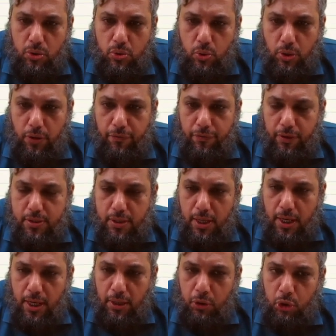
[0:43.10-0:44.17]
So if it's
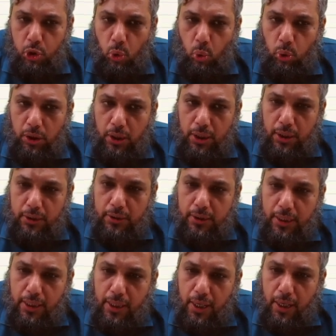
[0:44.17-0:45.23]
a totally
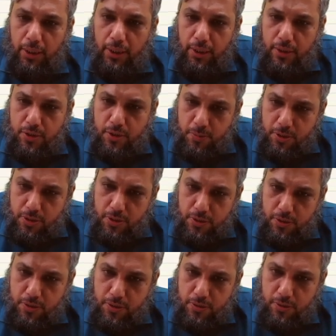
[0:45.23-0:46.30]
unrelated
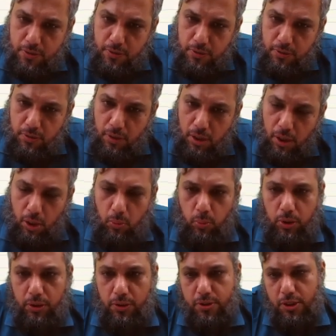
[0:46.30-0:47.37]
species, how
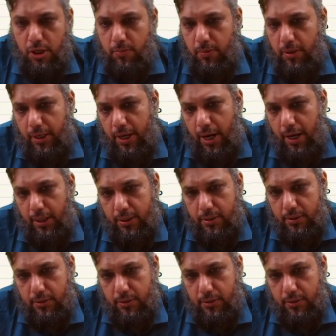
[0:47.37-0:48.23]
will the stigma react?